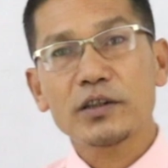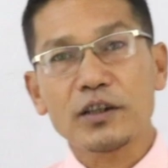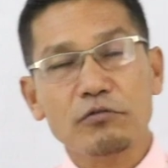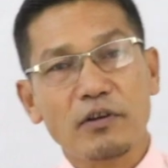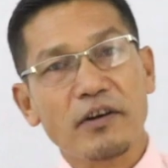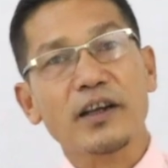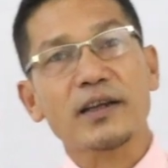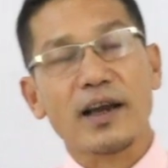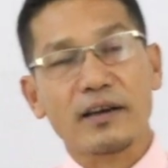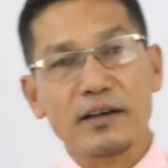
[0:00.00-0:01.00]
into different
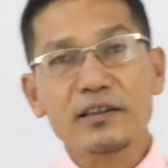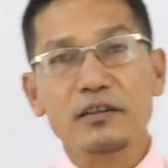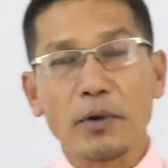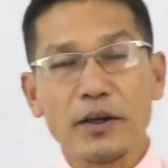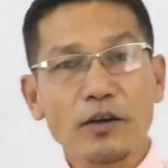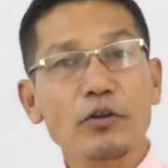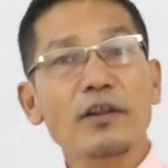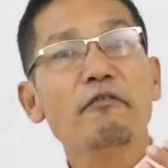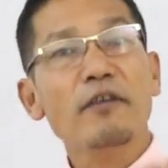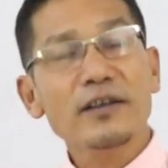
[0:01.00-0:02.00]
categories depending on
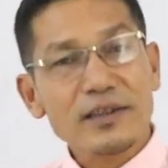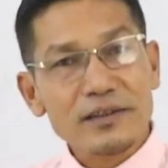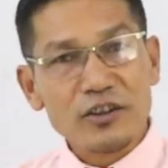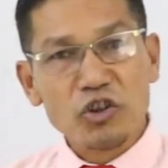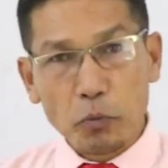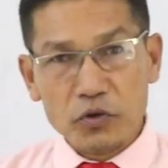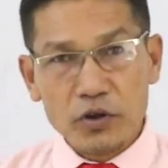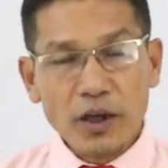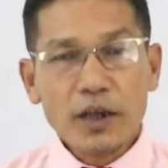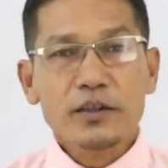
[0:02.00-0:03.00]
their functions and jobs.
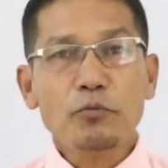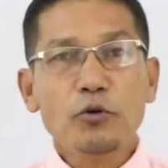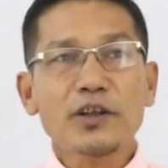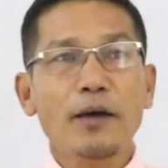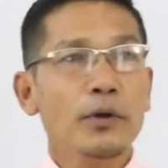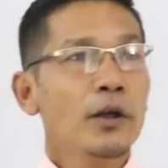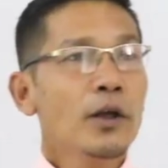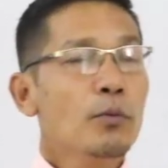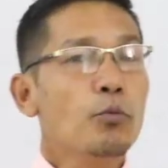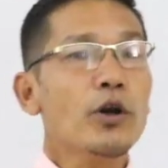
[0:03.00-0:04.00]
Say for example
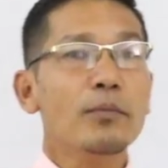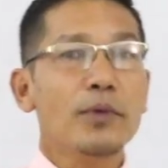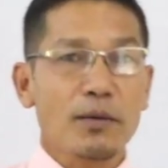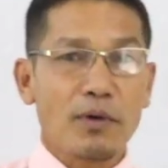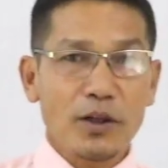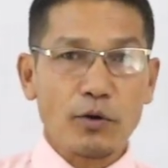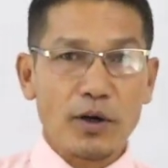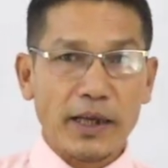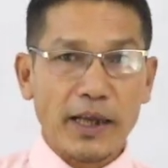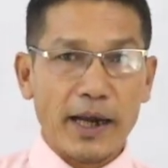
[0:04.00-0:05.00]
pot amagi maming
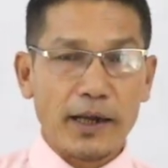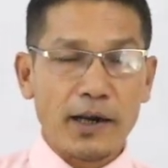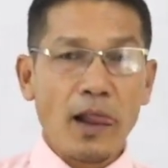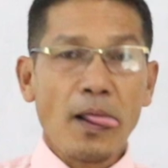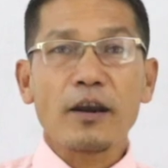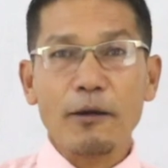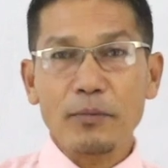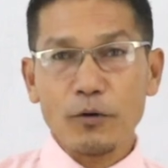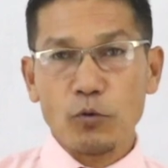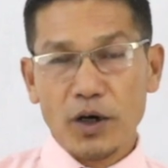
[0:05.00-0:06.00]
tholage haragana
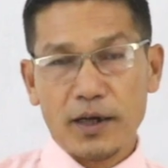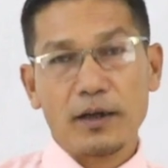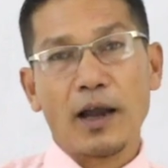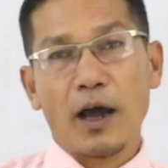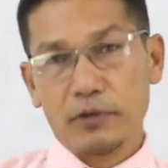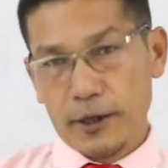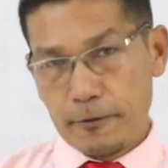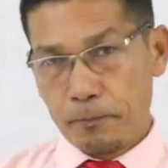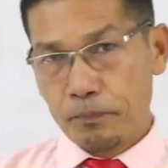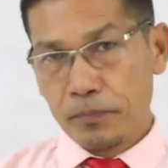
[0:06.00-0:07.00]
naming word in a noun
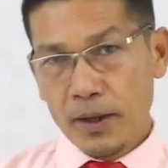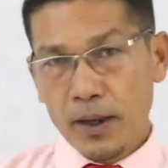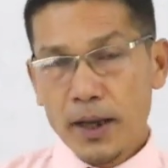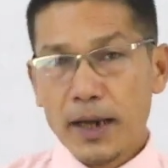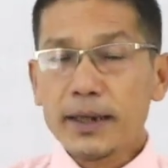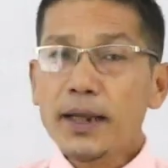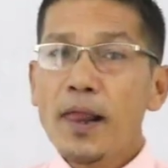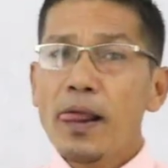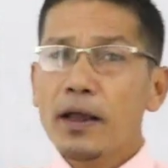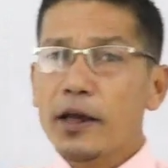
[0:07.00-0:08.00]
han
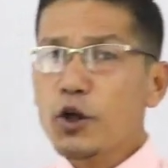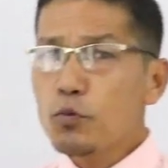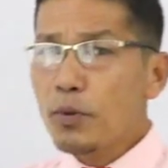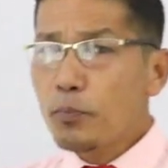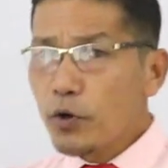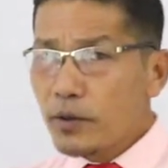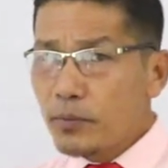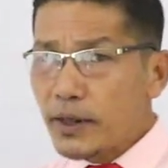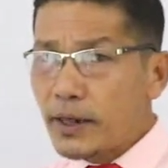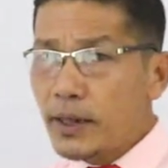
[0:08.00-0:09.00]
adagi karigumba pot
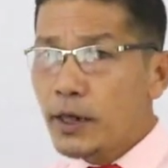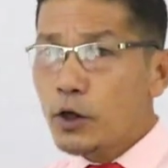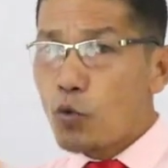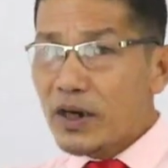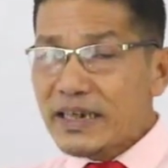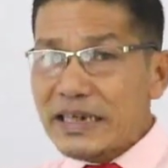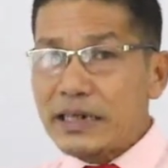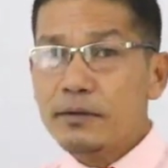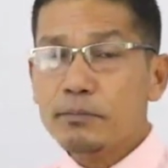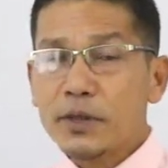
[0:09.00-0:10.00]
amagi
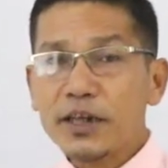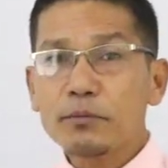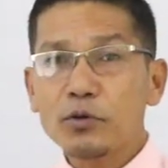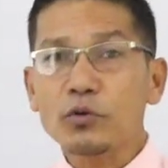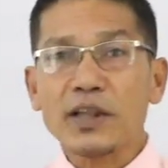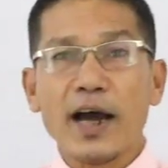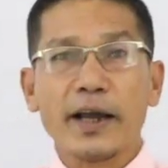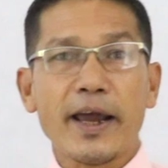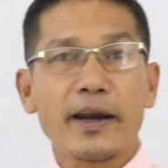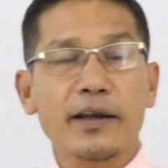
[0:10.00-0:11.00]
quality matik magunta
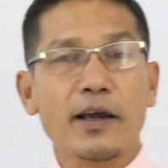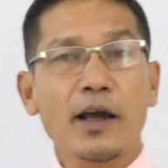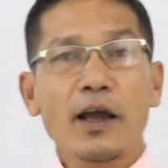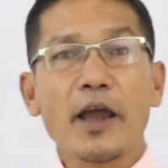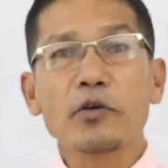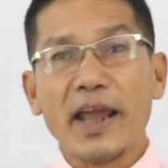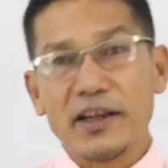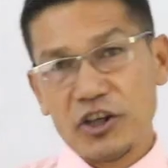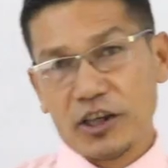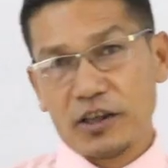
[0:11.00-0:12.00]
age haragana aikona
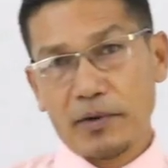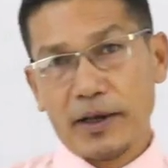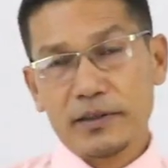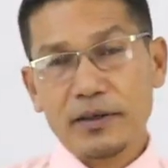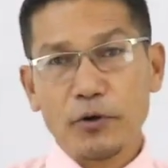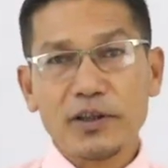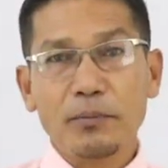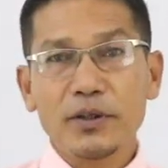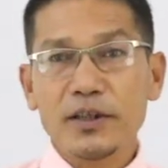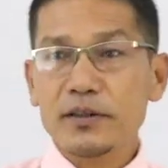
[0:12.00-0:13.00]
adjective haina. Say for
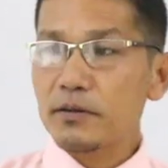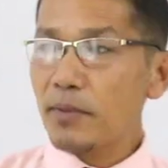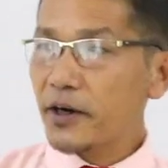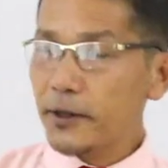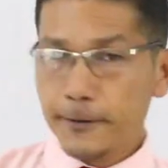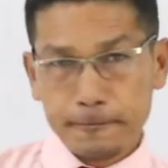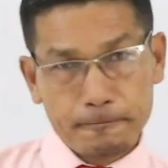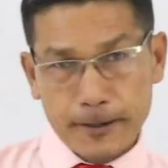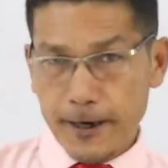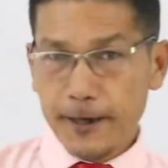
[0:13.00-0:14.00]
example this is a marker,
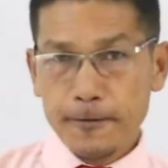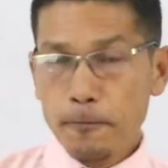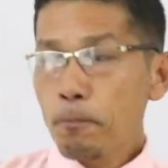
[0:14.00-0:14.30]
right?